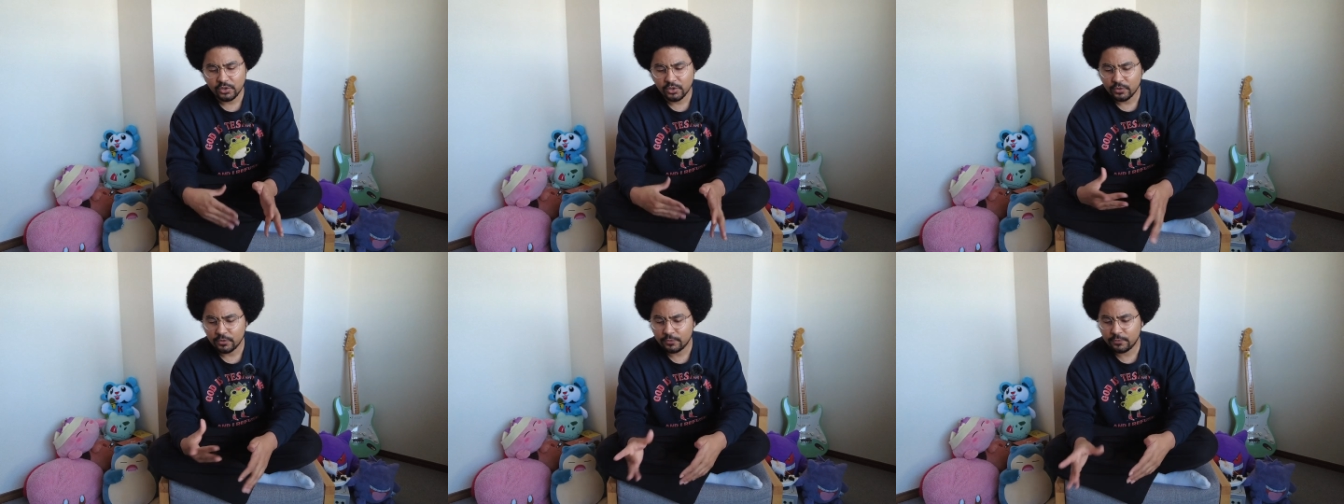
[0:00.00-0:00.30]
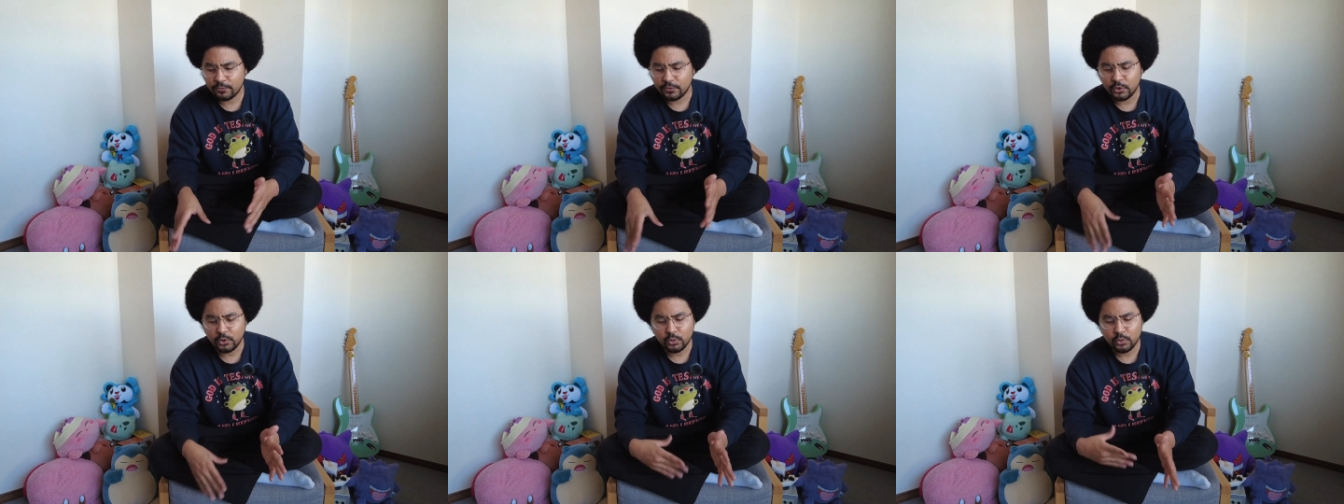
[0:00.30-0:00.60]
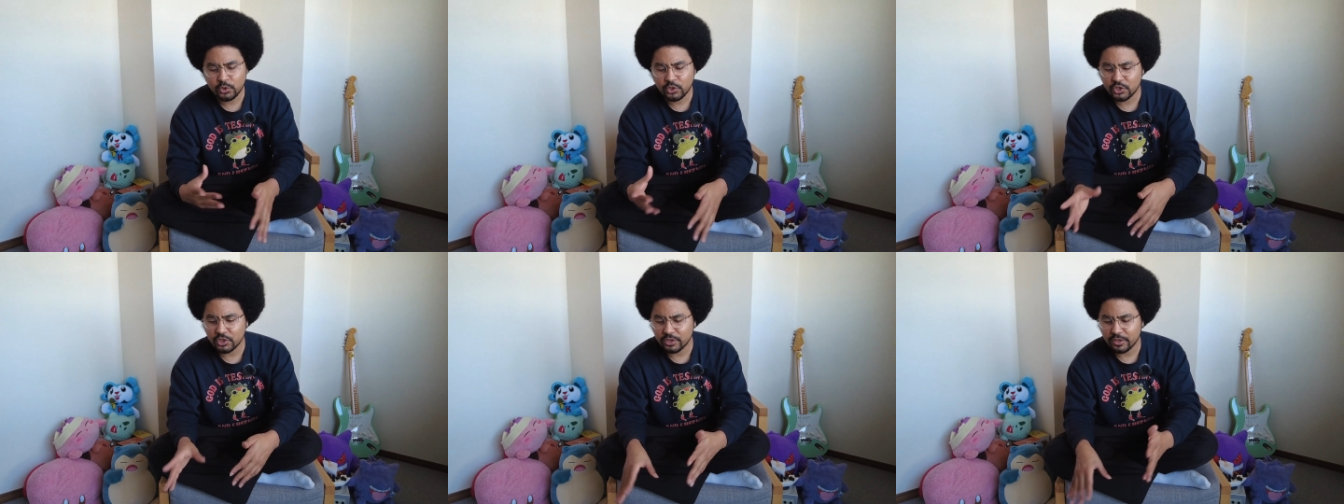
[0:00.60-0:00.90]

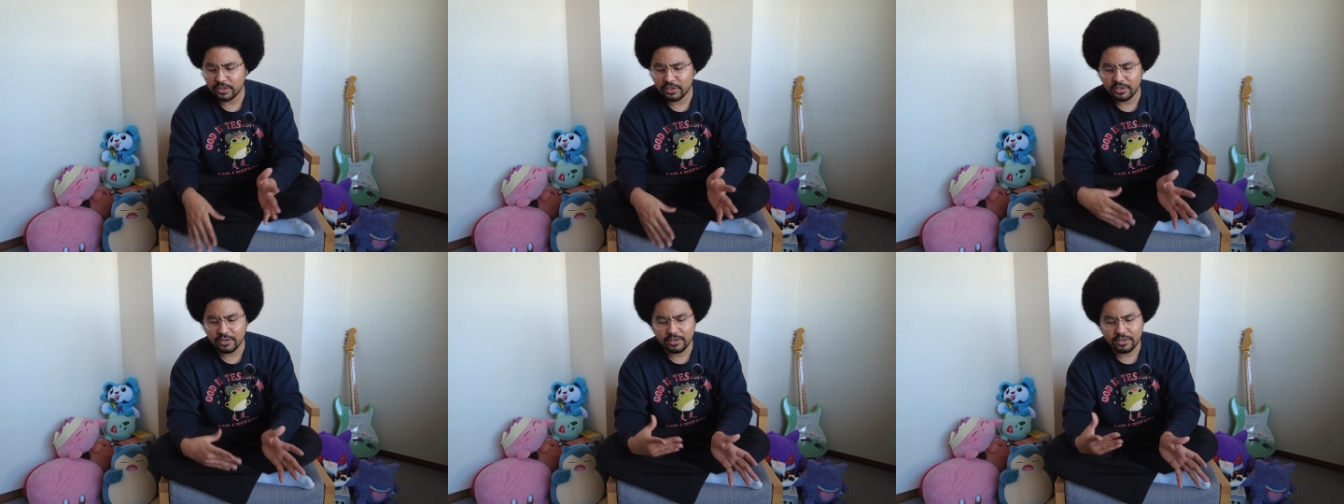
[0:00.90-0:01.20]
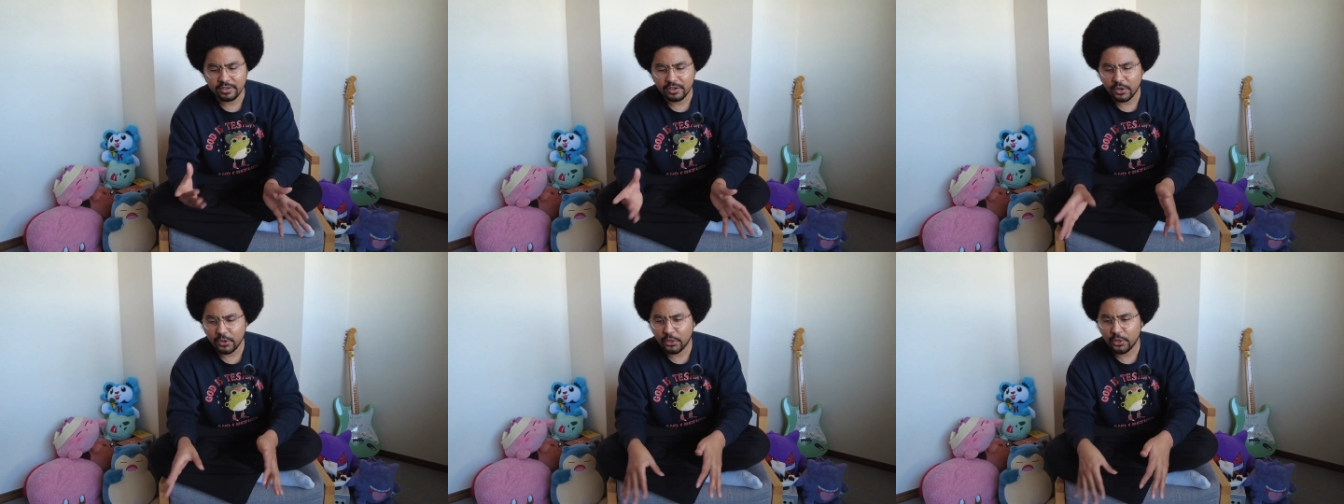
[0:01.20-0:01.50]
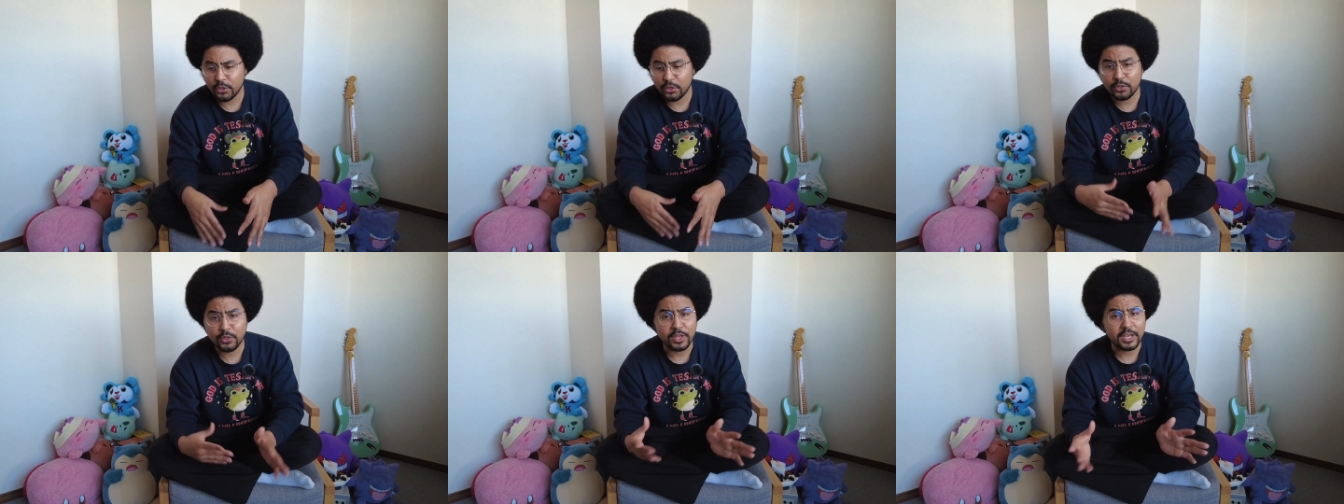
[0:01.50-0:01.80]
fusion
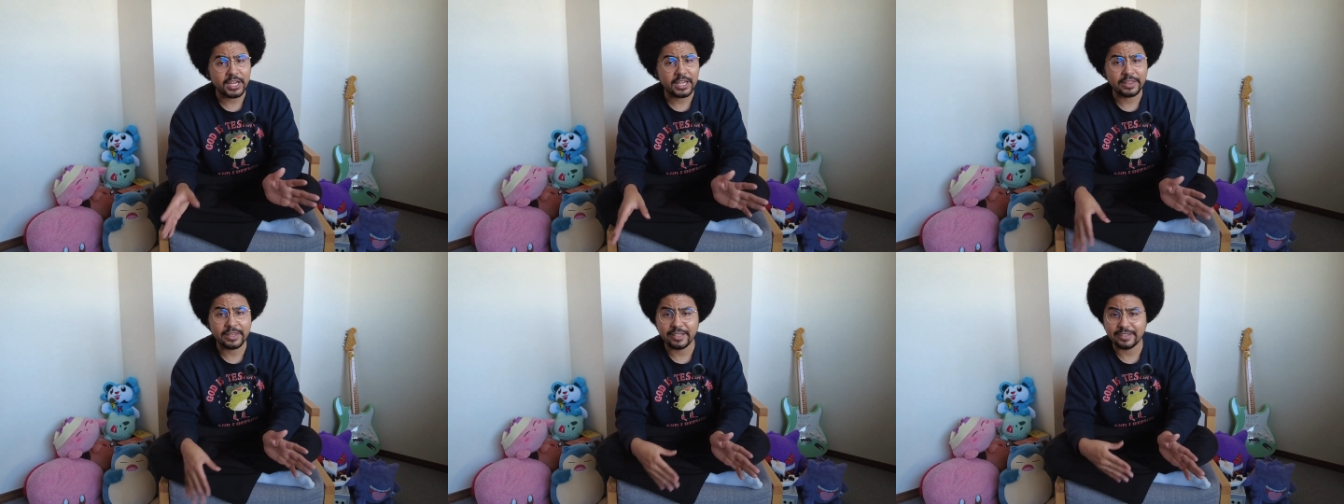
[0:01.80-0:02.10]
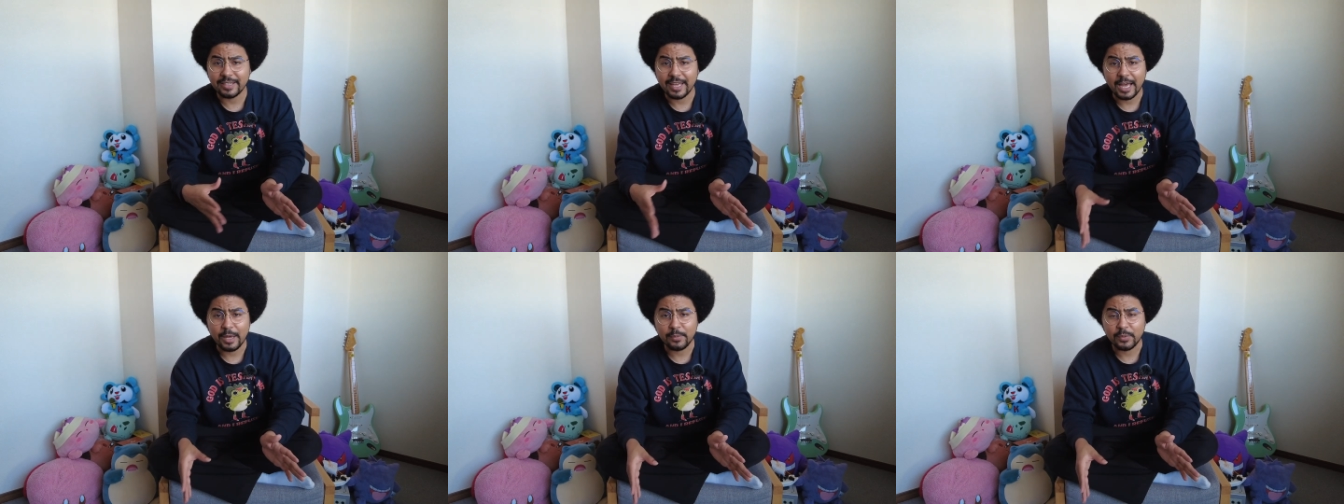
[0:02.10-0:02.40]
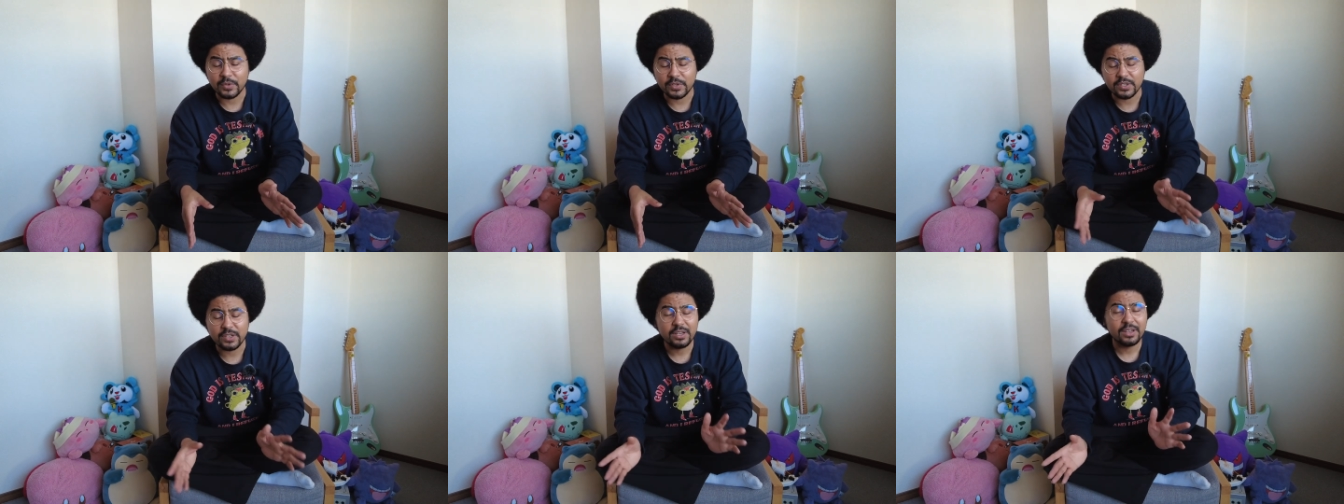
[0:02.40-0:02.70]
thing that's
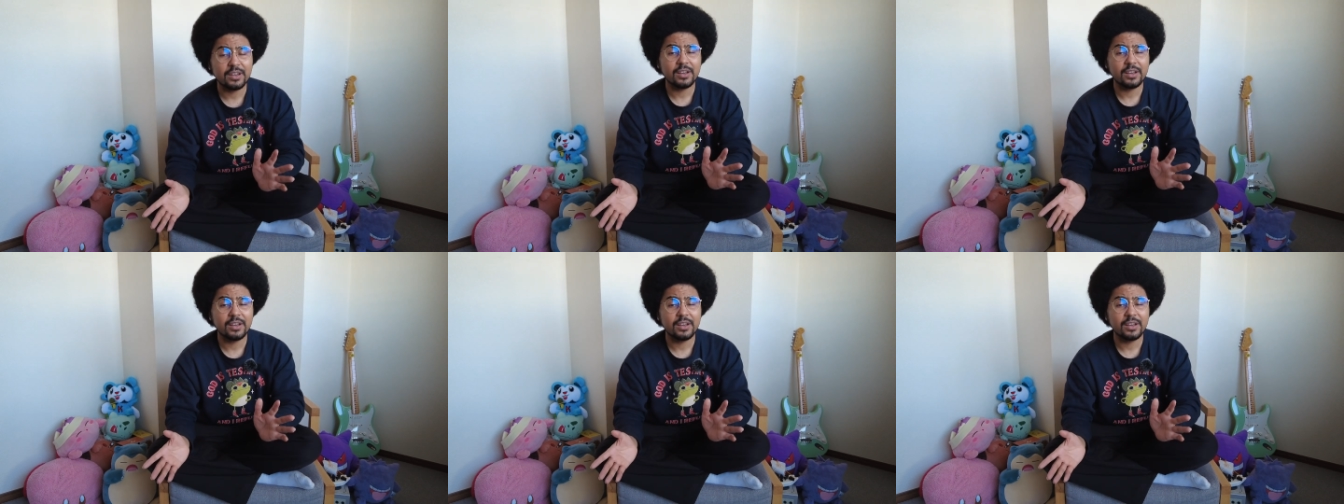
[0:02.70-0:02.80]
happened.